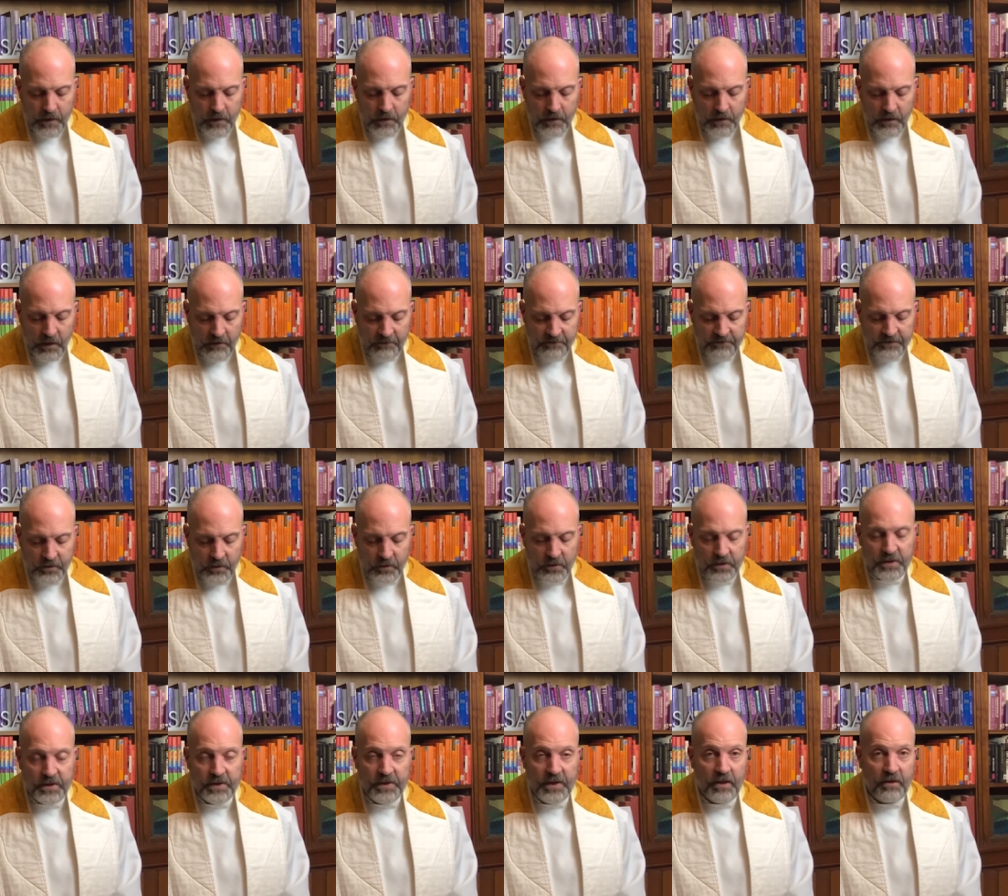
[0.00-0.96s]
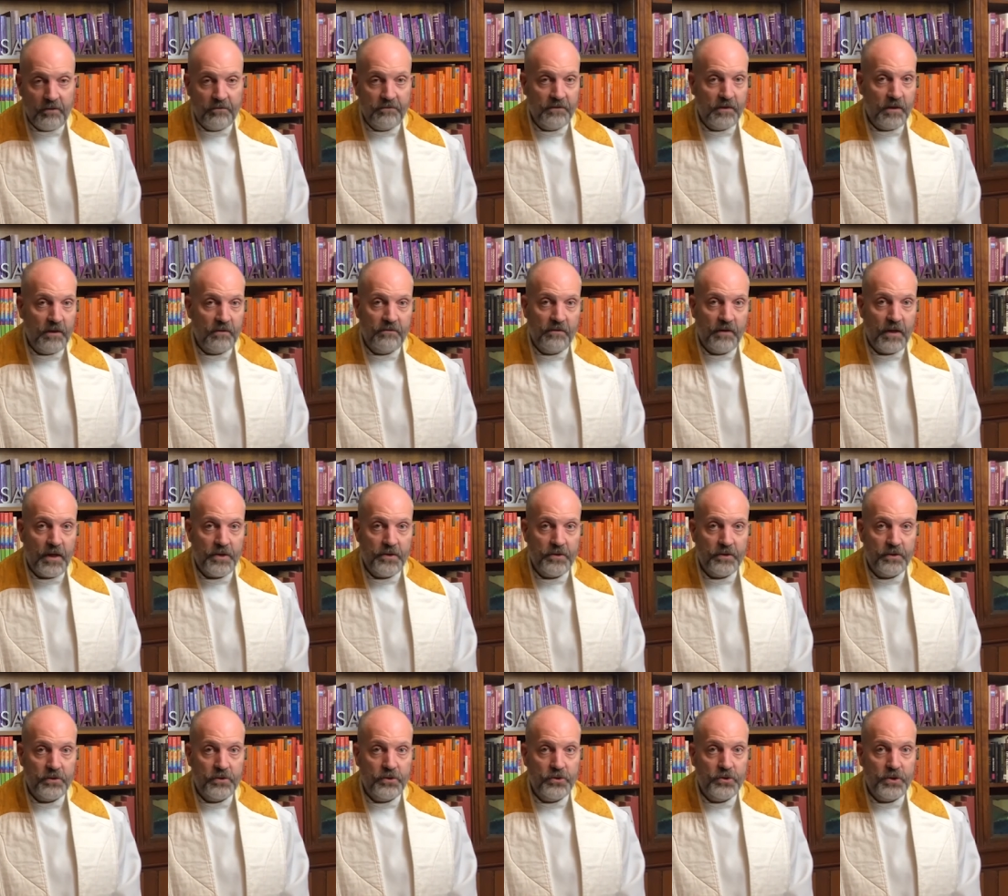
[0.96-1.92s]
Love yourself. Love
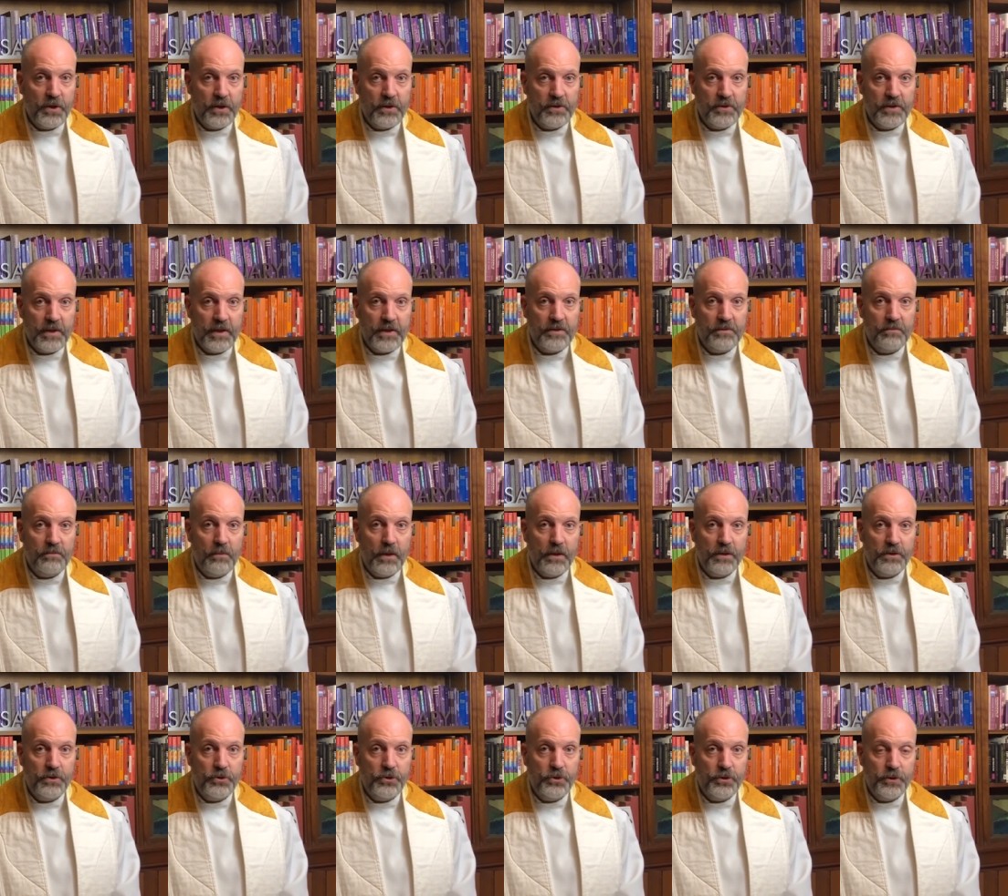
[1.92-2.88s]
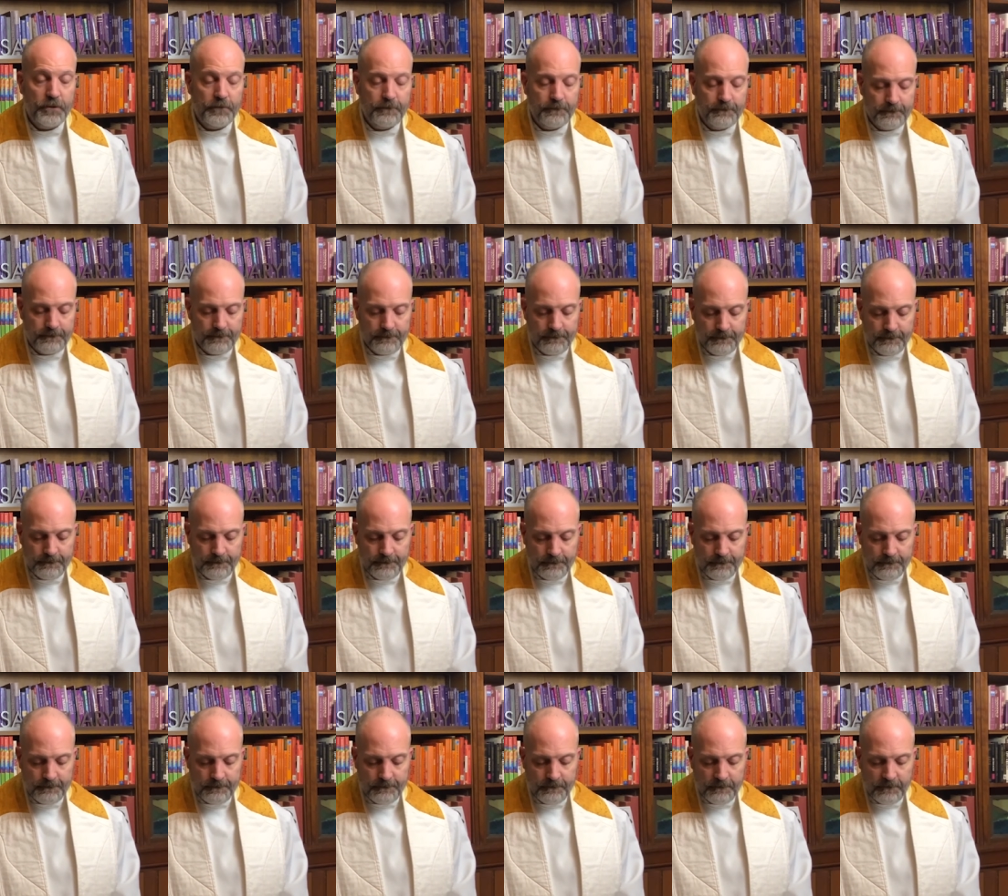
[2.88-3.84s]
others just as much.
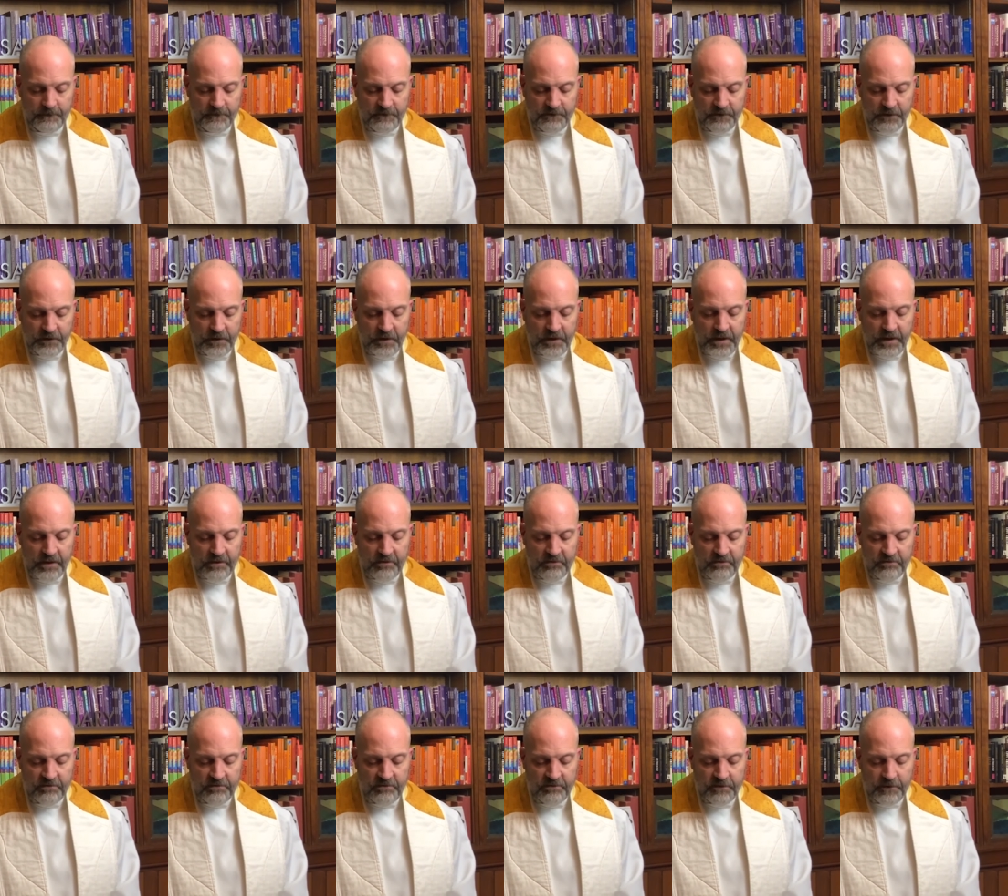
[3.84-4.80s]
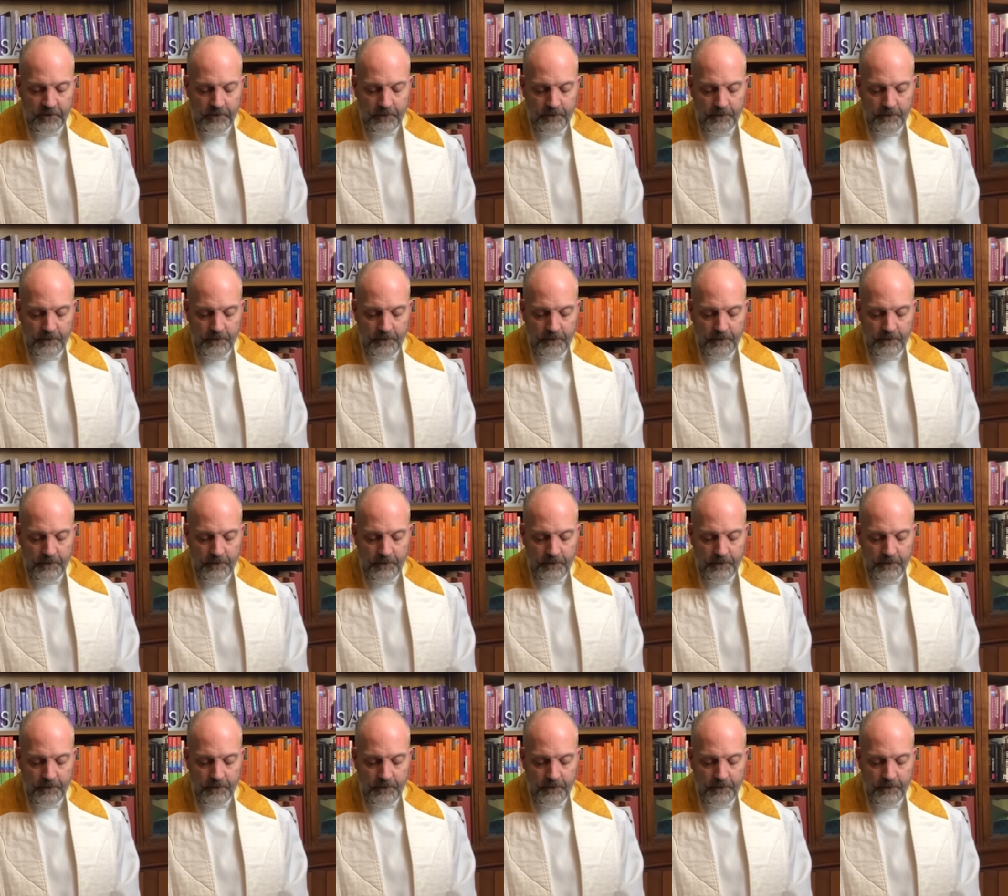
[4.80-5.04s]
Forgive.